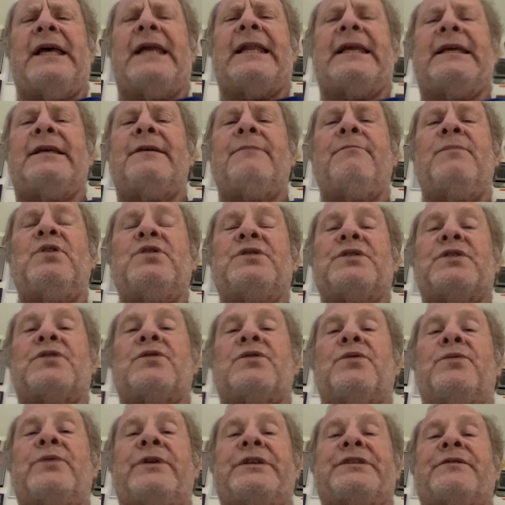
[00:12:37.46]
any
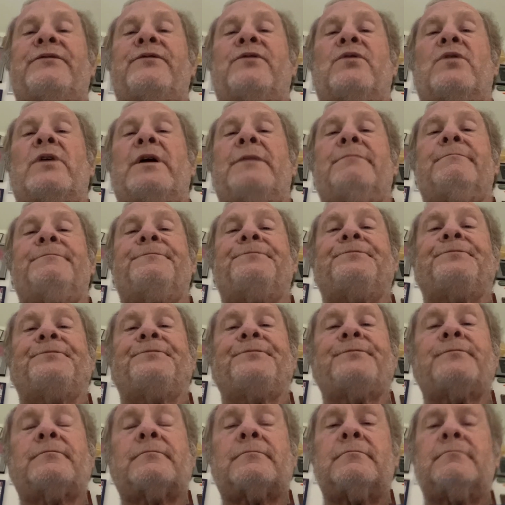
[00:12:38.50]
musical reason for it.
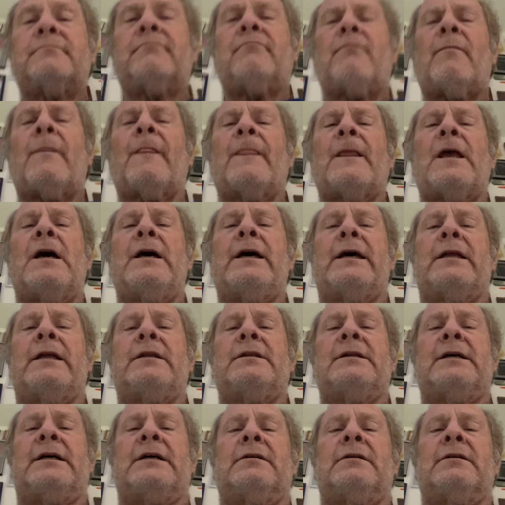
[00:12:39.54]
And